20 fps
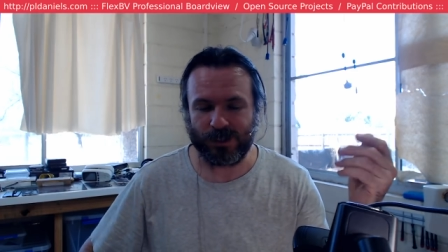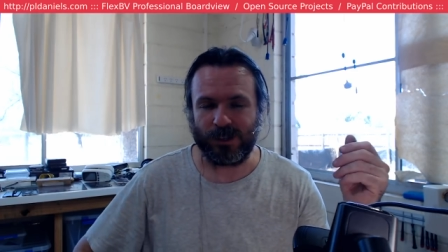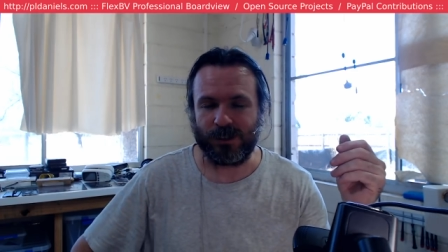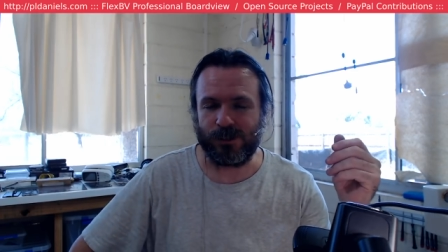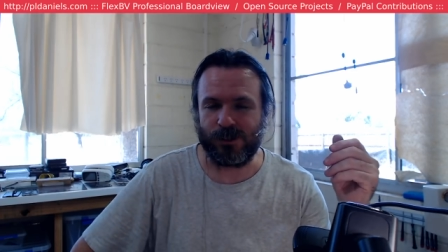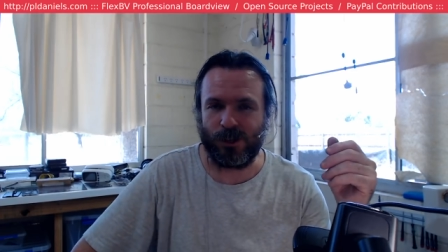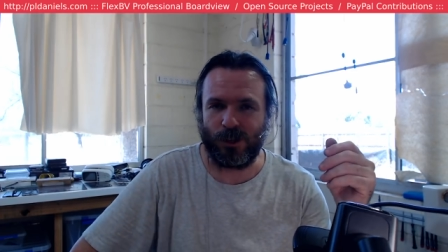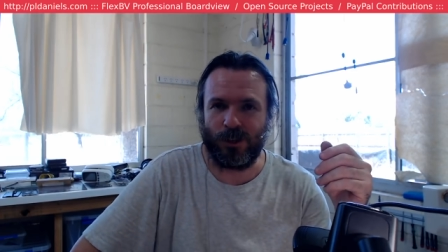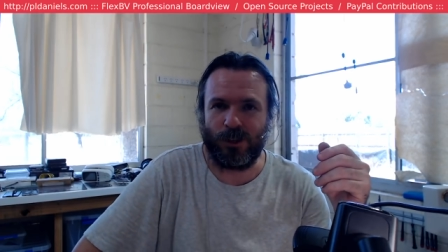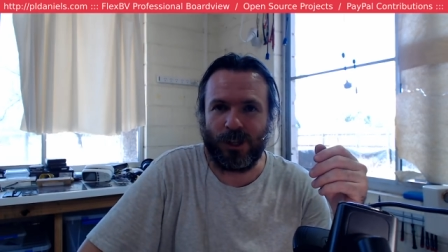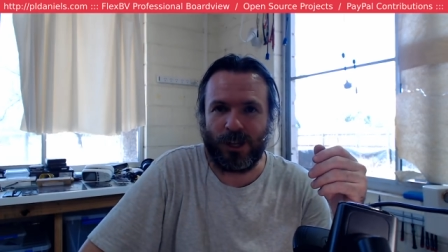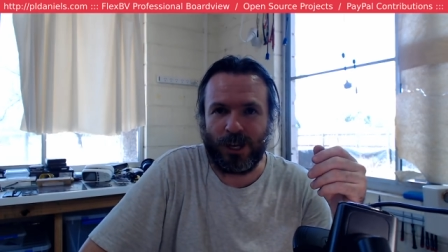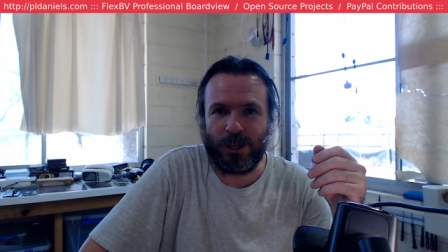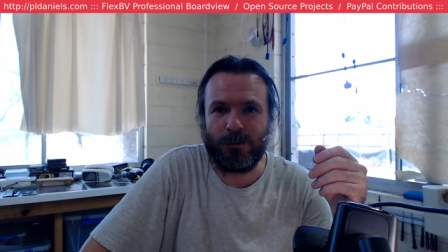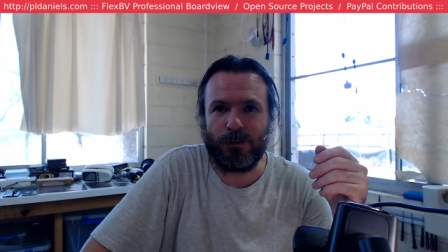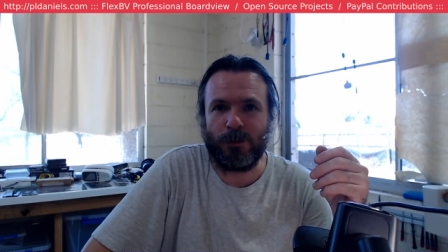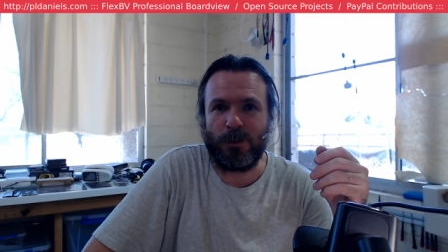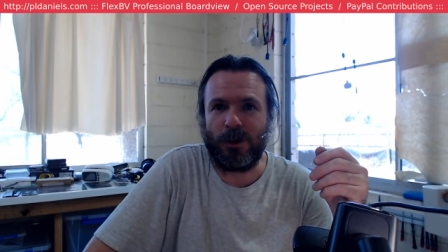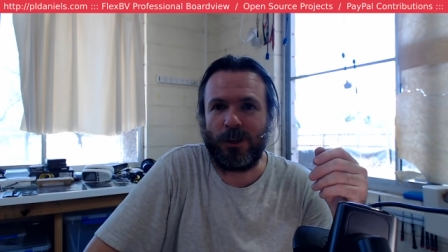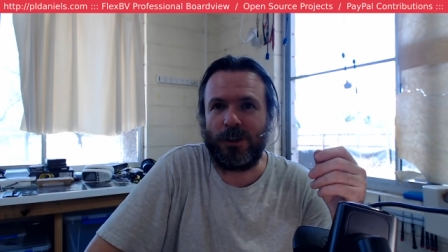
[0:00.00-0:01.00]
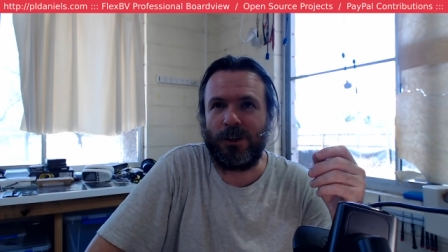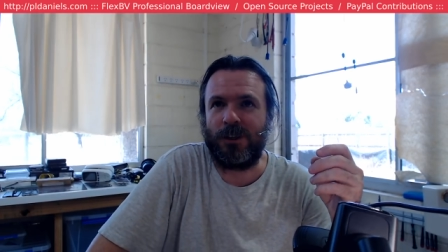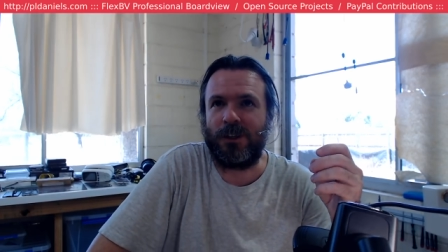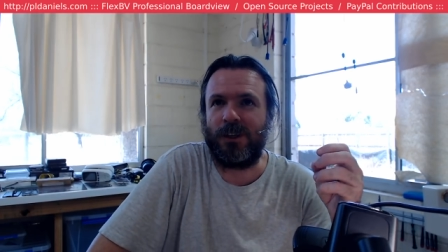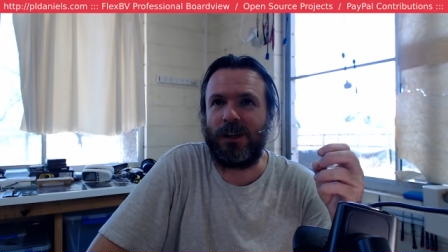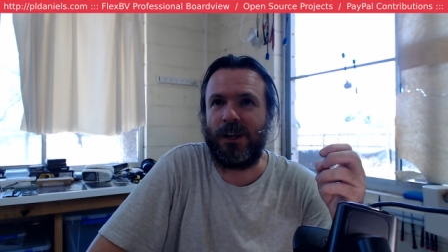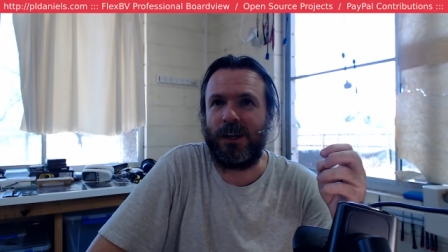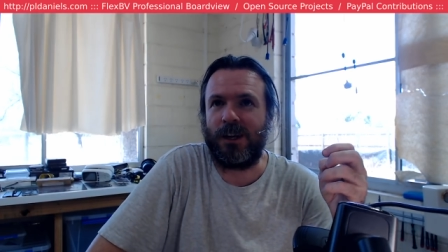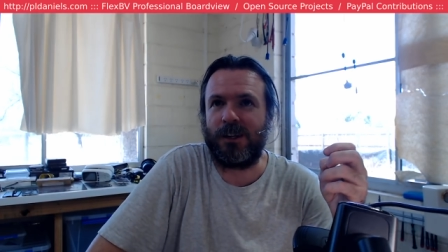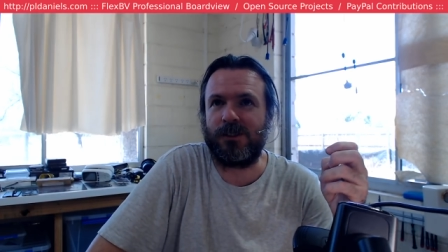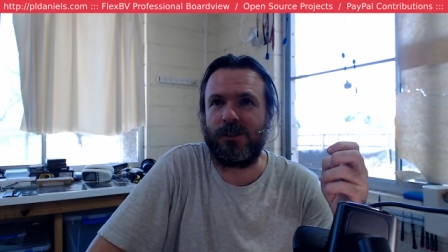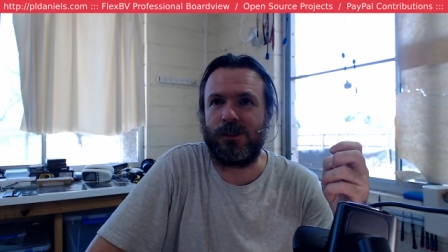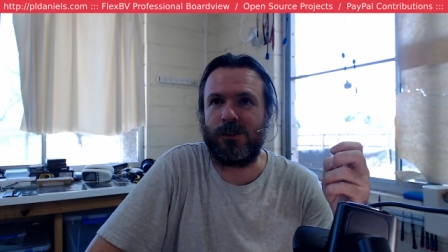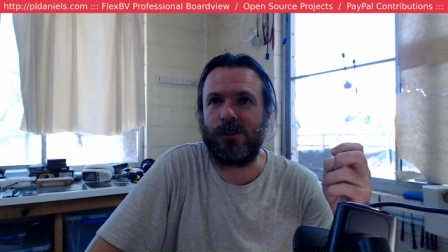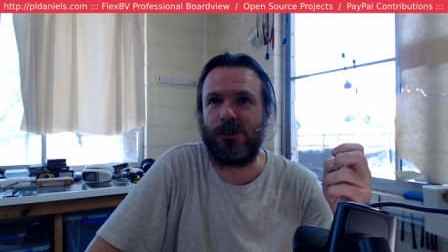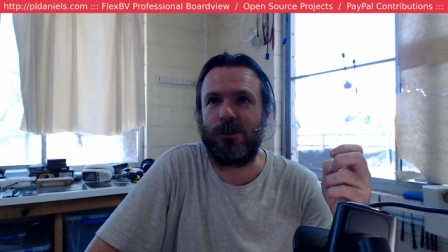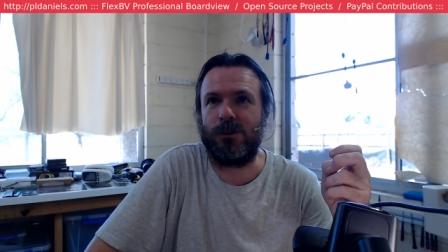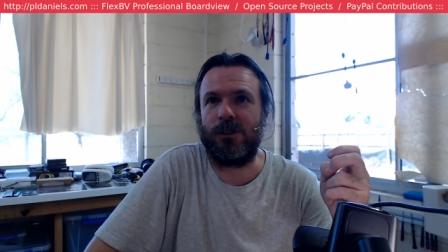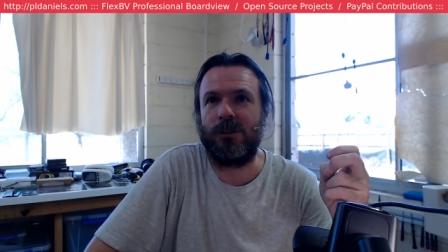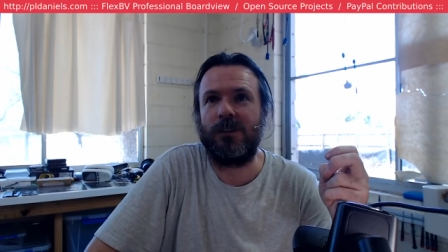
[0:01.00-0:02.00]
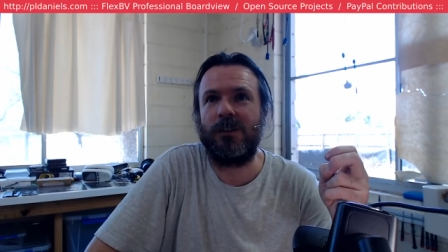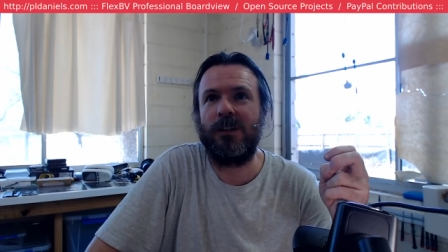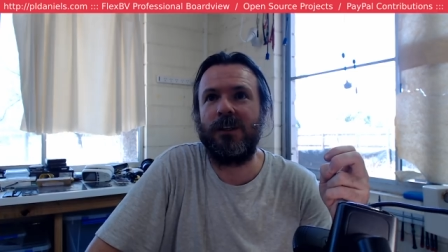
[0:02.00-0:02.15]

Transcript: so that everybody can get access to it.